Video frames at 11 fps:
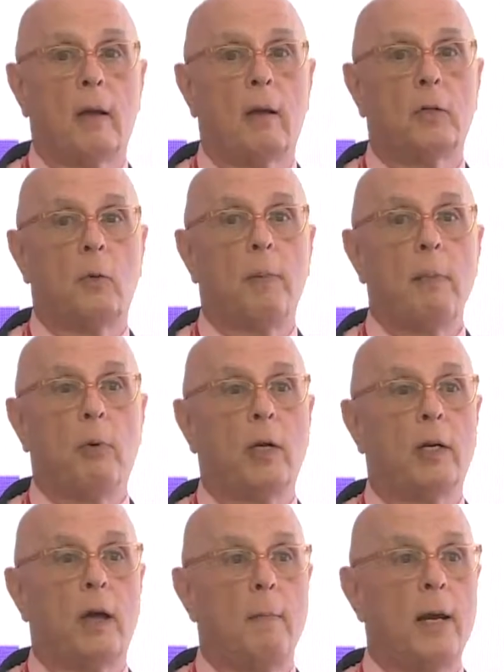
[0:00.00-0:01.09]
so people
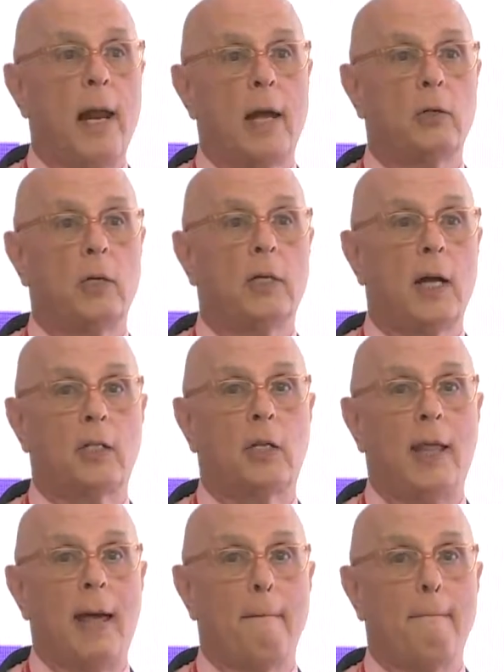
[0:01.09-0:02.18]
can come in and actually touch them.